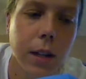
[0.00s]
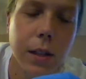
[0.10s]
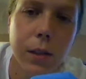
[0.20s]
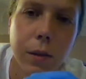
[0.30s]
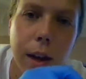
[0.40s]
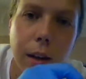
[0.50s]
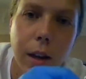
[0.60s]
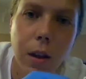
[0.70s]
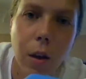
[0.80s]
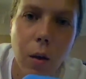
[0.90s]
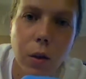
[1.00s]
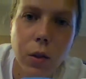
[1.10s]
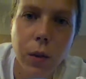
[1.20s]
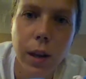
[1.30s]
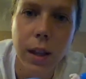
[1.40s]
is surrounding the whole
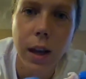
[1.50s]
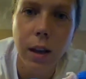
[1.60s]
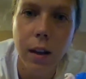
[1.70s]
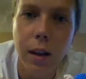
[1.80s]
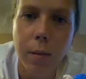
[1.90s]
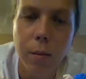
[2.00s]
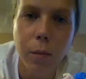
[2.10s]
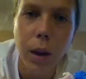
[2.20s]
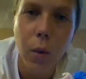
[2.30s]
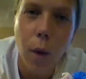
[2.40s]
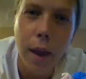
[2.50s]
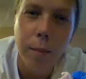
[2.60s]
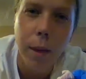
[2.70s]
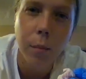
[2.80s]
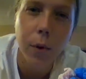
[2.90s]
joint, like white
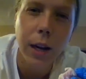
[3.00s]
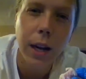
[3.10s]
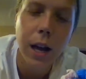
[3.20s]
membrane.